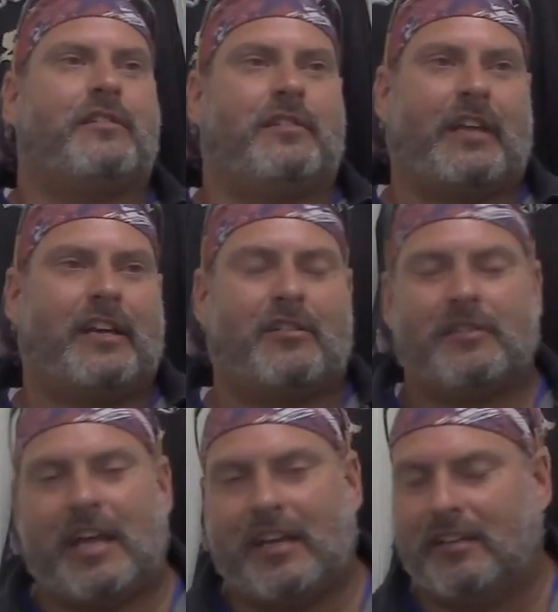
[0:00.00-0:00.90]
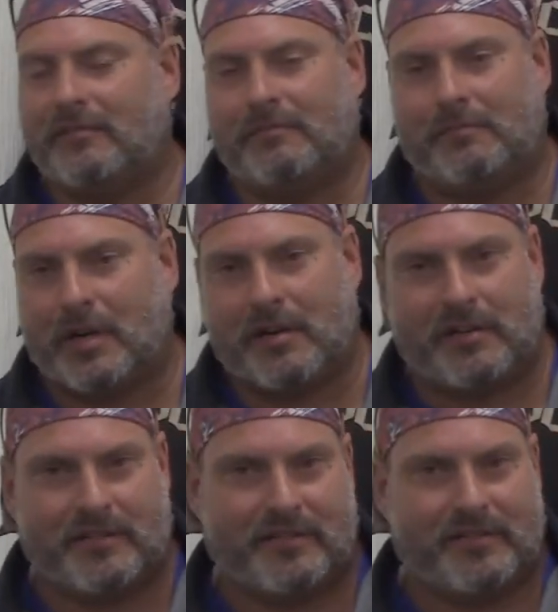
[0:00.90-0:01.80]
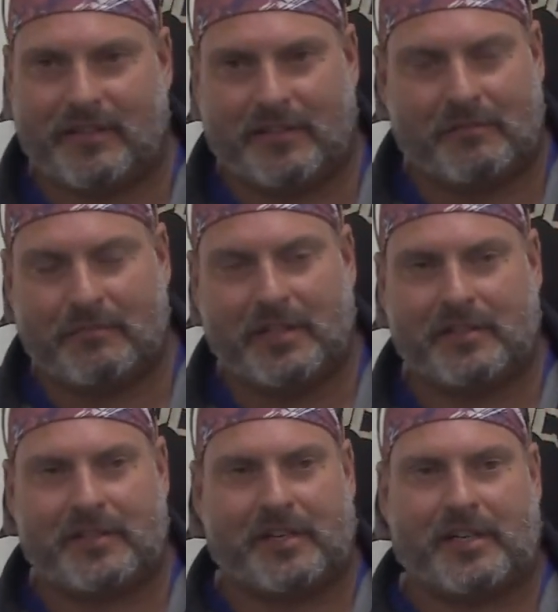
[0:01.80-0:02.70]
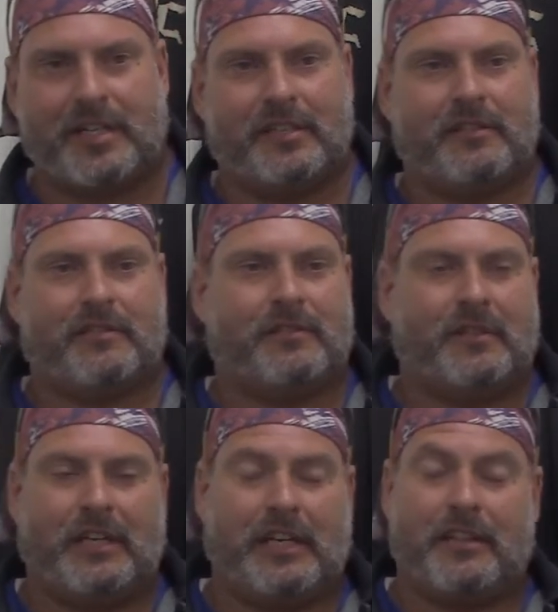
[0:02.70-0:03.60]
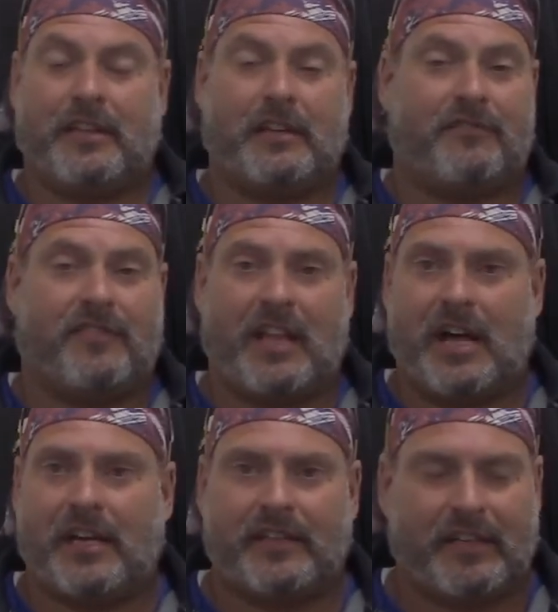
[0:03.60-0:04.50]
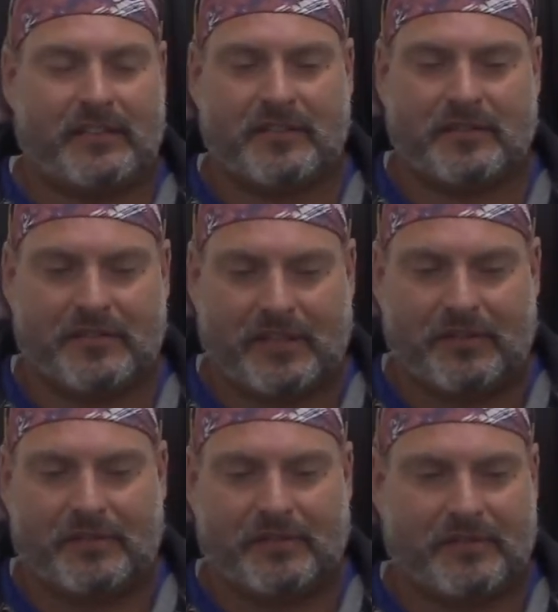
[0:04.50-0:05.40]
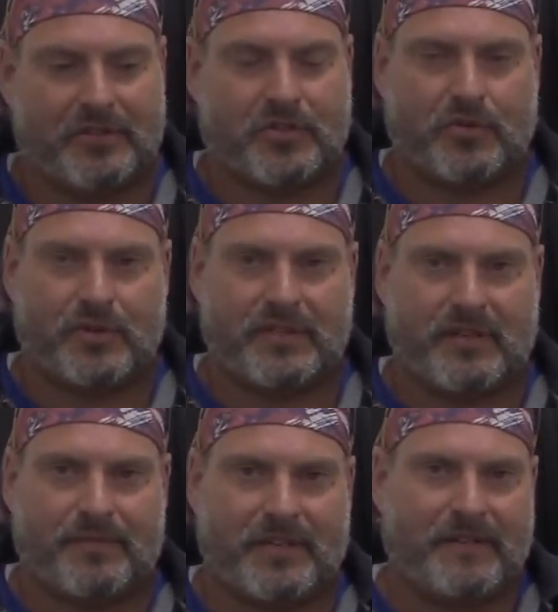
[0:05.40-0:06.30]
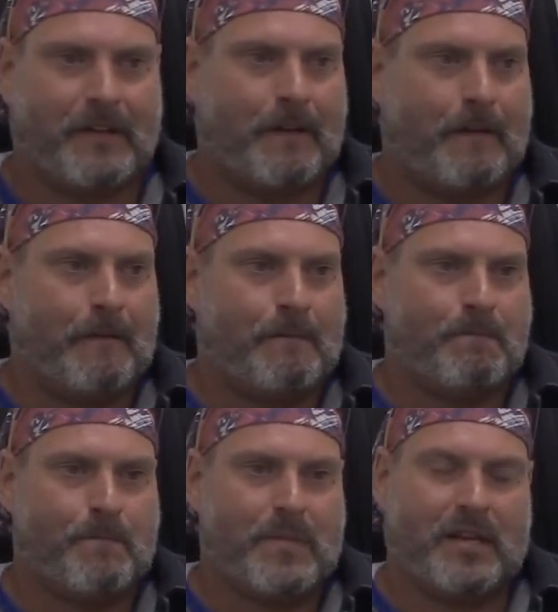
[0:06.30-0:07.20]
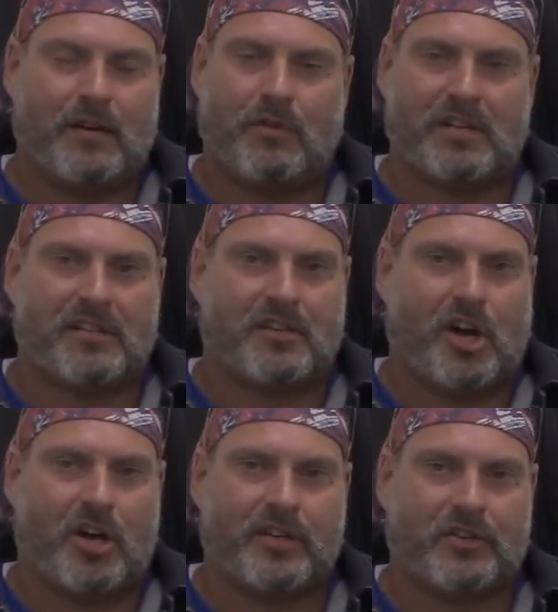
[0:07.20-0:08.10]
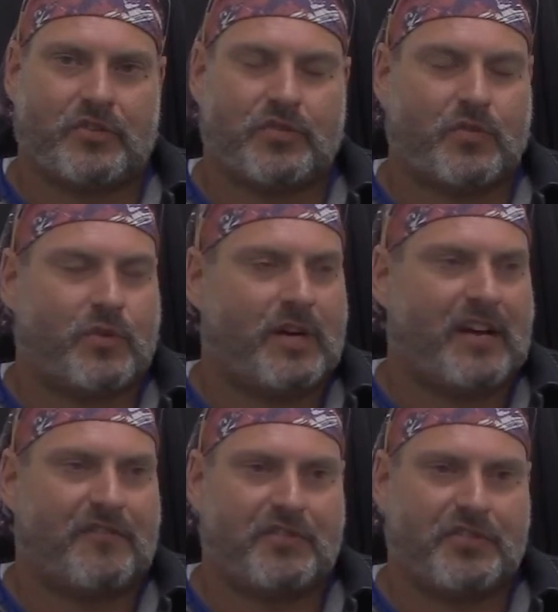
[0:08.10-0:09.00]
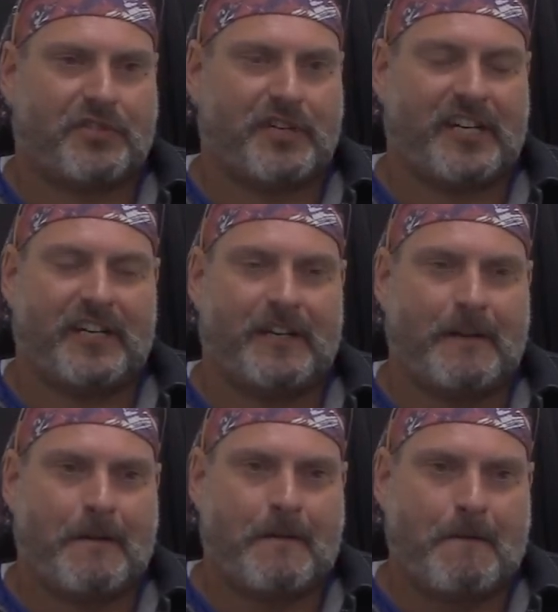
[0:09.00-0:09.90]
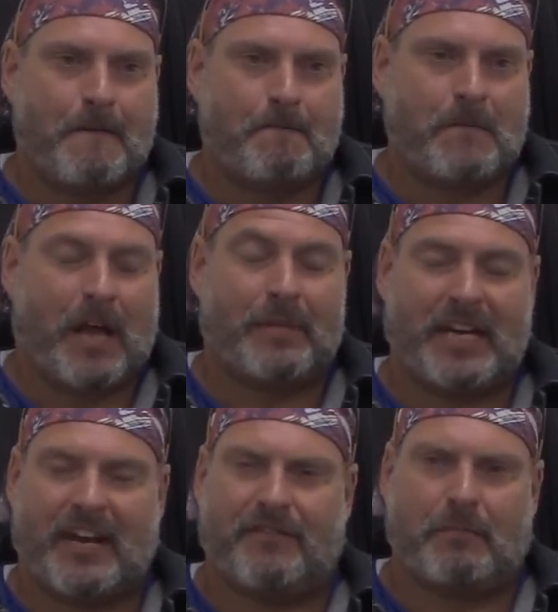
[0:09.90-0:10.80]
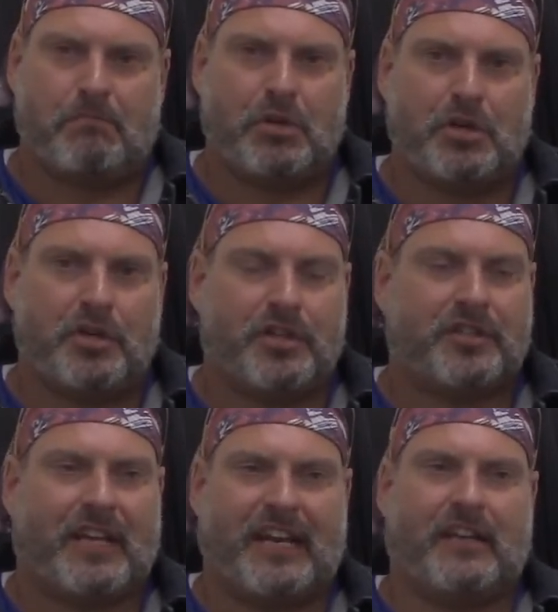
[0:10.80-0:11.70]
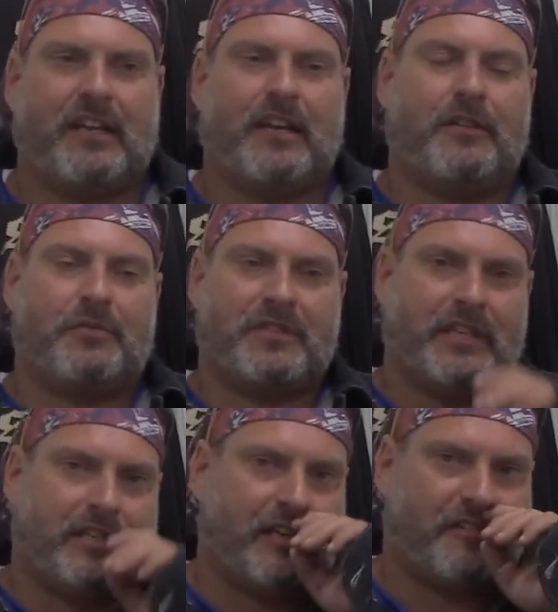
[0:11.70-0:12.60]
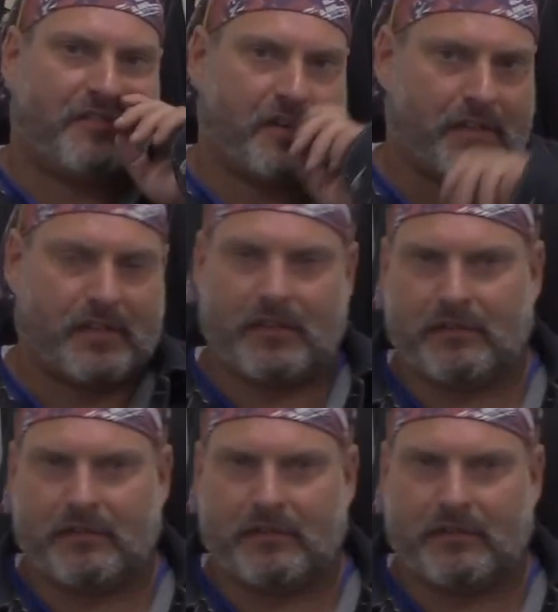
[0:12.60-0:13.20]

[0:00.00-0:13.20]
They don't like birds in the military or anything flying. They just they'll destroy something. And I watched this hawk get this squirrel out of a tree. I mean, out of a bush, I didn't, and it was in there for